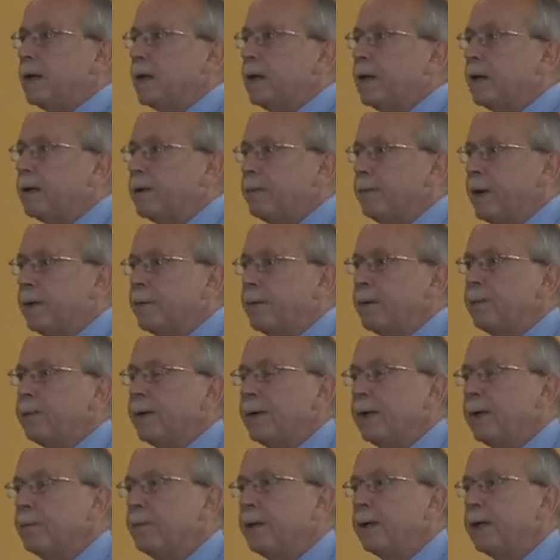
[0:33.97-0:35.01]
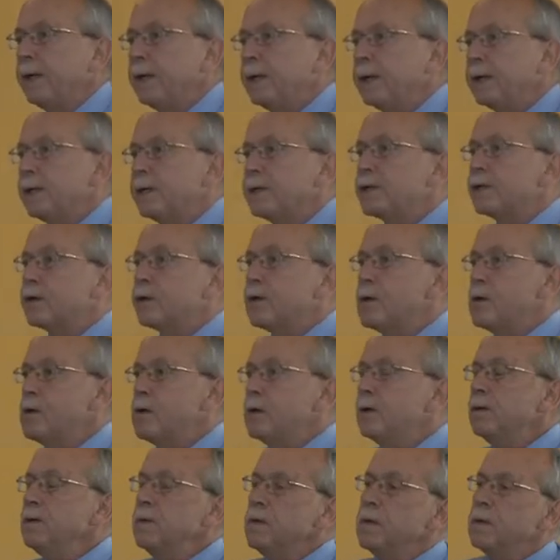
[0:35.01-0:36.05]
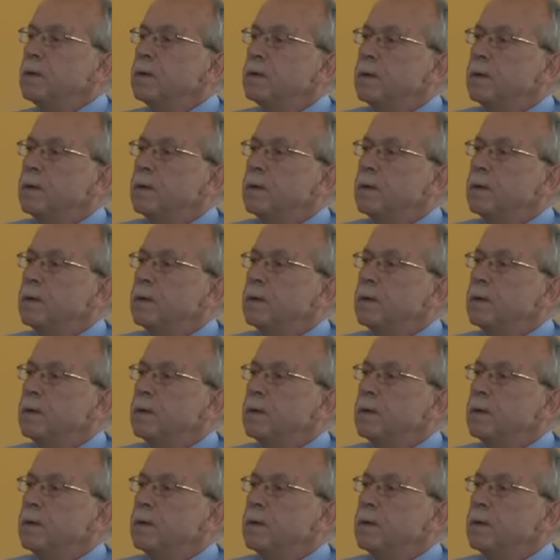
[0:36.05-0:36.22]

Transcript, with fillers: And I remember many, many years ago